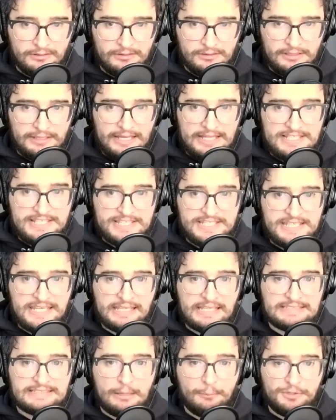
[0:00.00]
And seeing
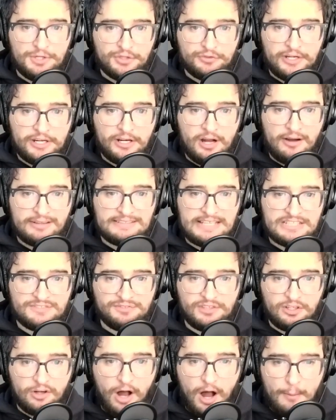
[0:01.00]
as that when you create an RSS
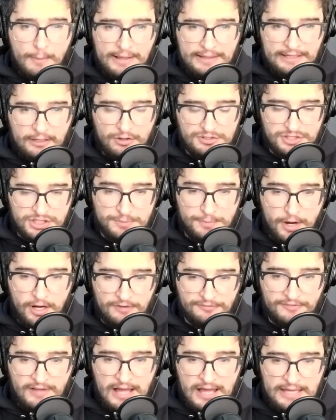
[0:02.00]
feed, it automatically goes to
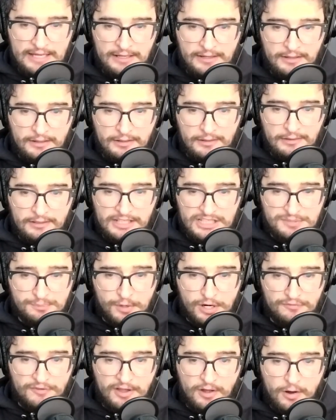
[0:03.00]
Spotify because
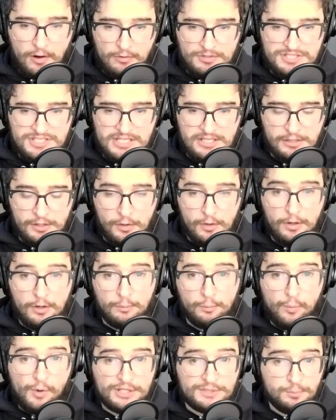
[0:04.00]
Spotify owns it.
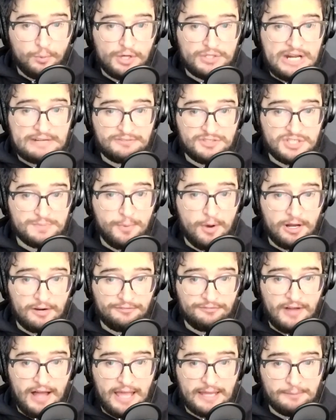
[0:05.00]
What's more attractive to
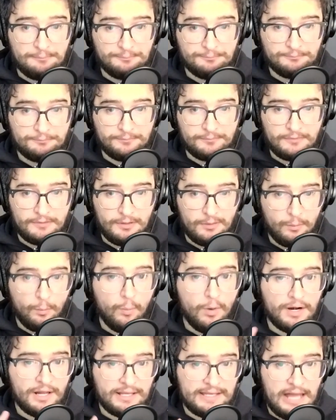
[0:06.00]
Spotify?
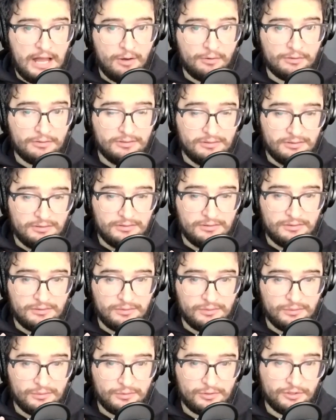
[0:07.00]
One account
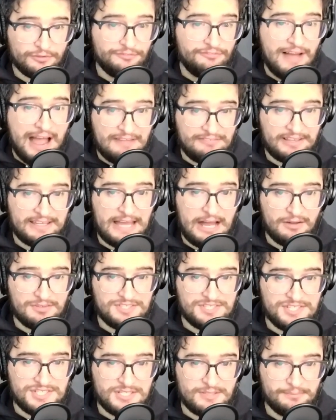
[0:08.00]
or five
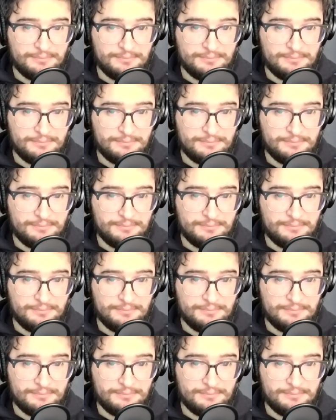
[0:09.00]
accounts?